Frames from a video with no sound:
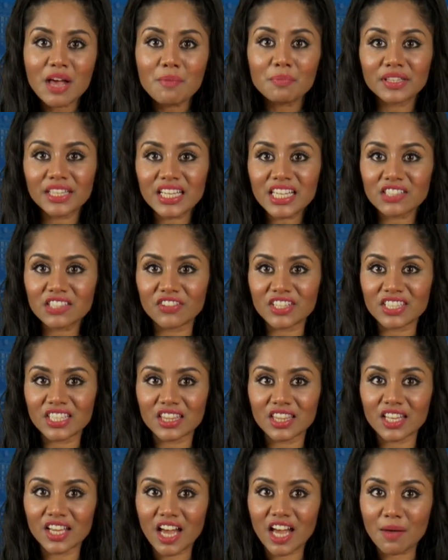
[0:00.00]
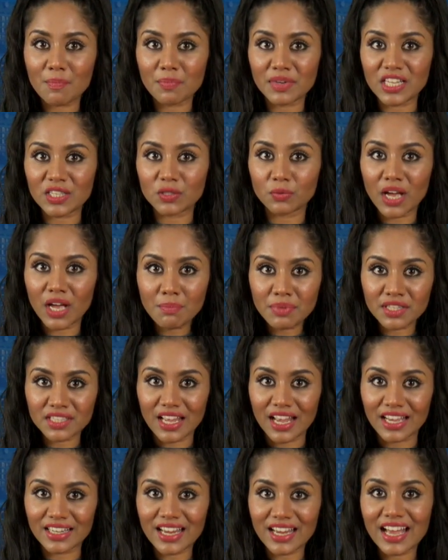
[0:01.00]
please visit the company's
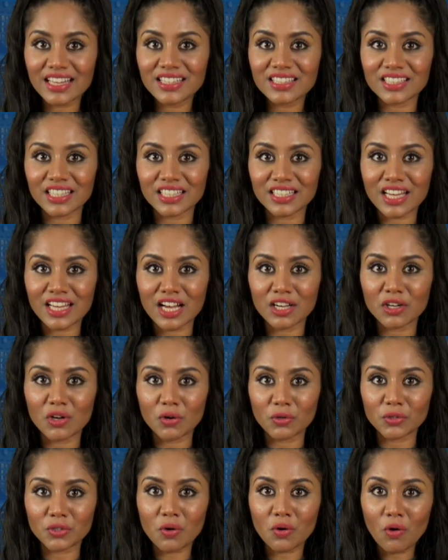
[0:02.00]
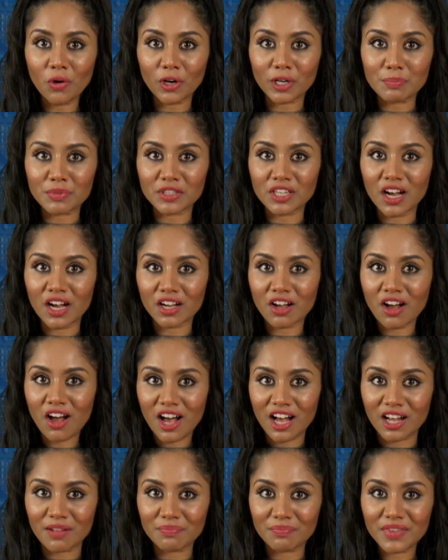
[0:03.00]
website at
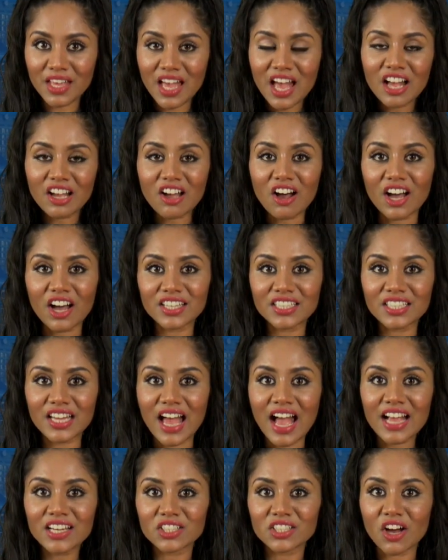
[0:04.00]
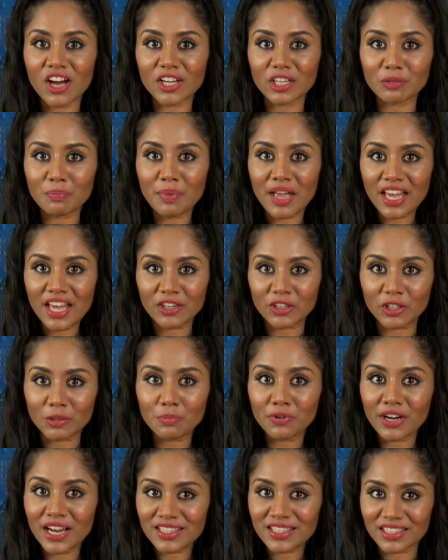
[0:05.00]
sitkagoldcorp.com. Contact Donald Penner,
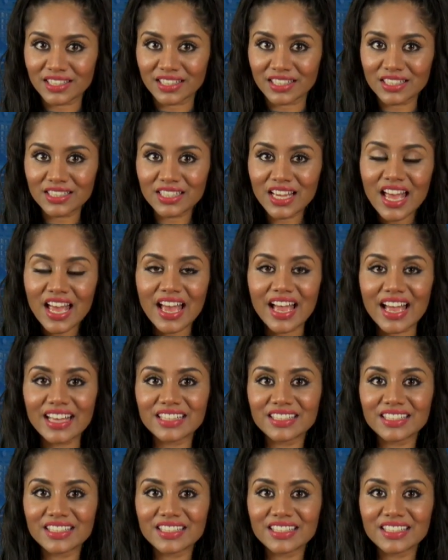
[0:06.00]
President, at